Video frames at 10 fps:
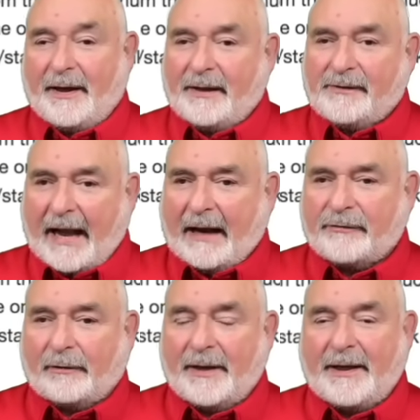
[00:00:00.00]
it's
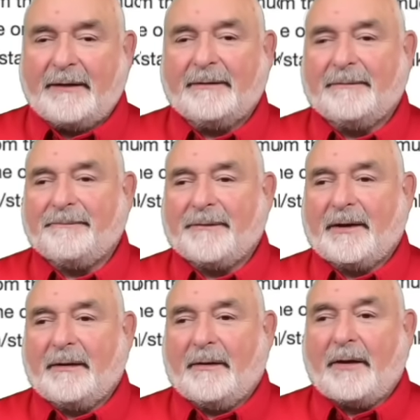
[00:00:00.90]
actually
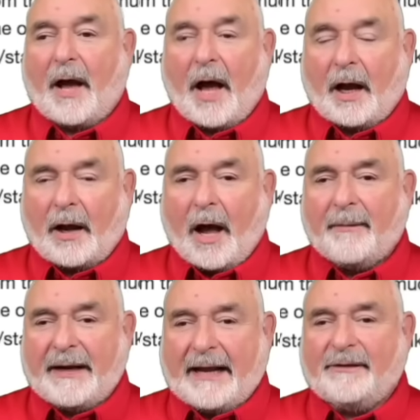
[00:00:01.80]
a
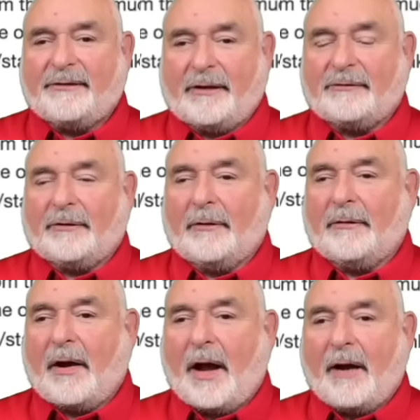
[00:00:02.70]
common
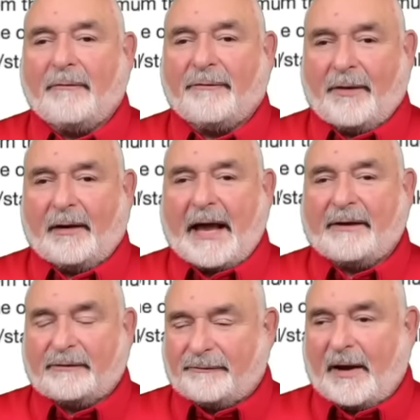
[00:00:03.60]
ancestor for the
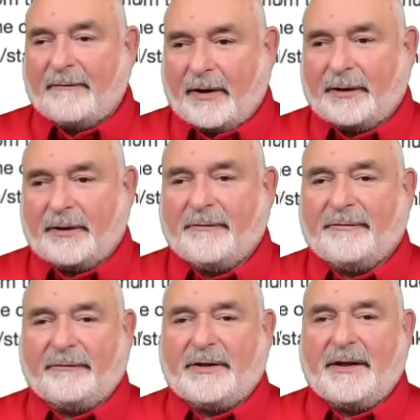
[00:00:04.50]
last
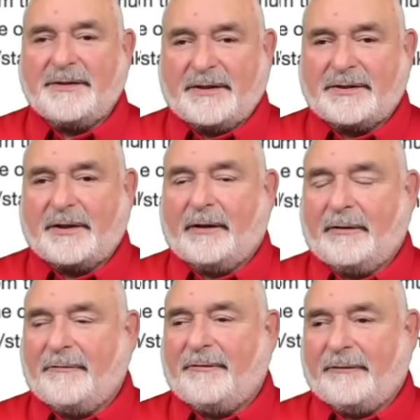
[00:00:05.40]
550 to
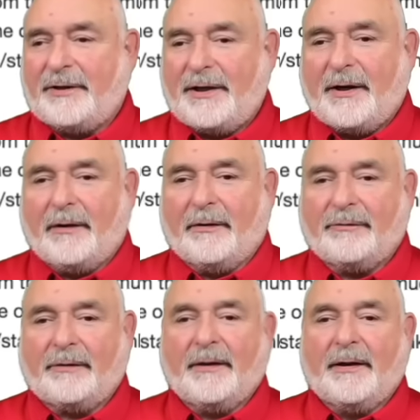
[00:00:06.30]
650
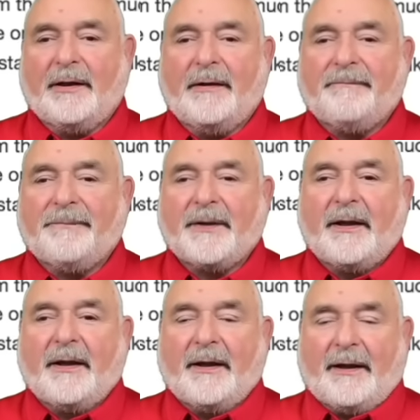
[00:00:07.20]
years.
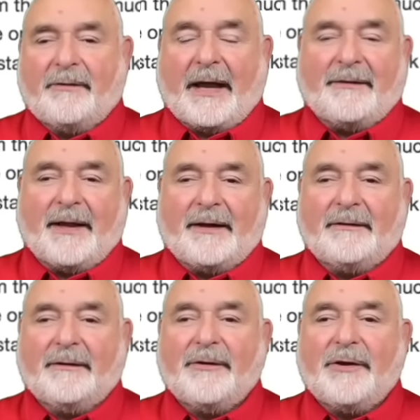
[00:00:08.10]
And
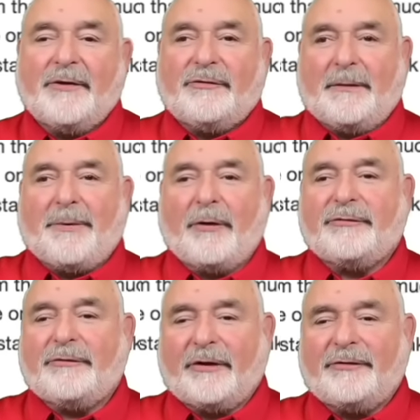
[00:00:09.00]
then she
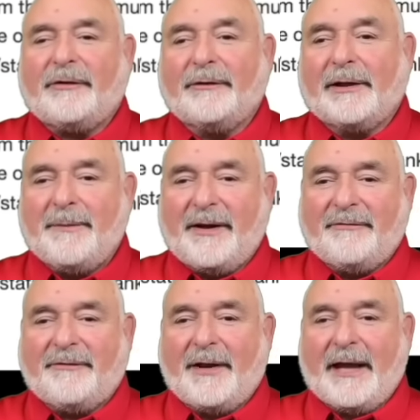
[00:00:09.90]
pokes just a little bit of
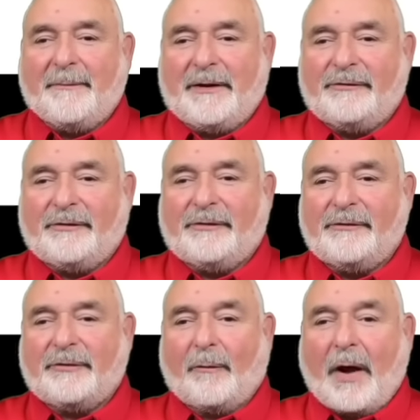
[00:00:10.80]
fun at me. She
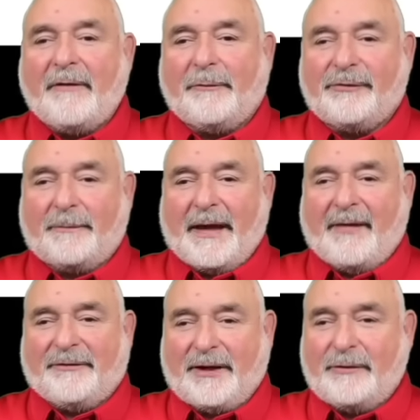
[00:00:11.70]
says, Your wife was a
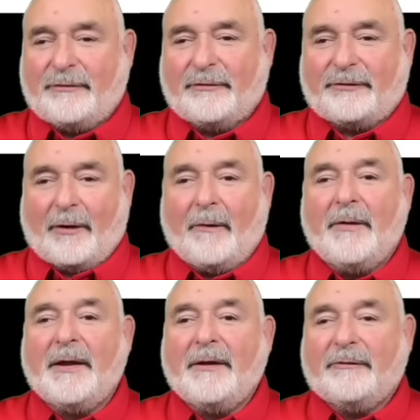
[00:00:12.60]
math teacher, so
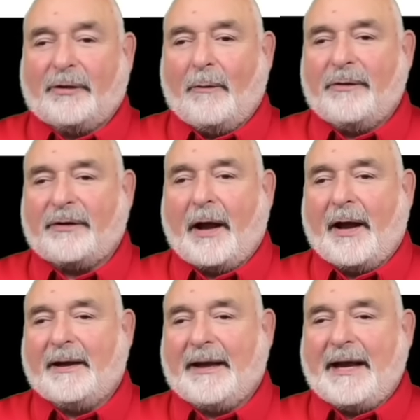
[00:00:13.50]
so was
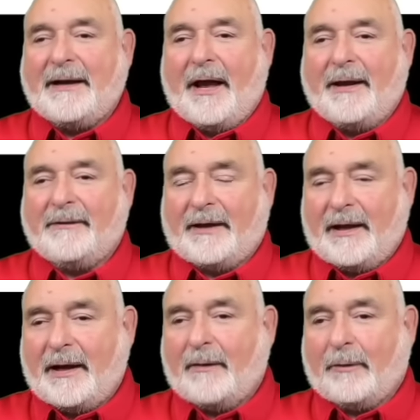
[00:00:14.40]
I, K9,
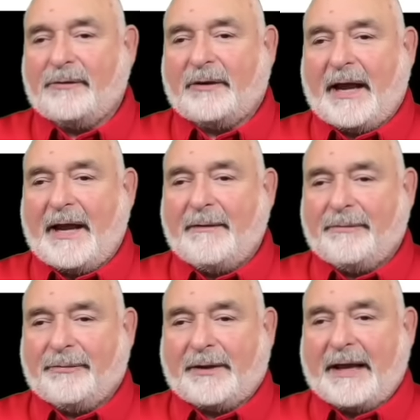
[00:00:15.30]
in other words, K
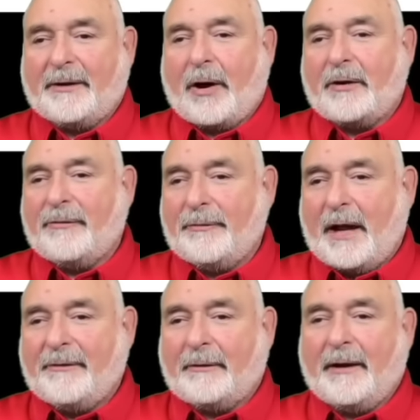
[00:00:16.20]
kindergarten through
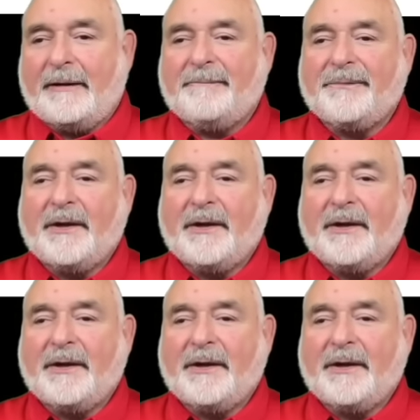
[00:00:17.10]
ninth grade.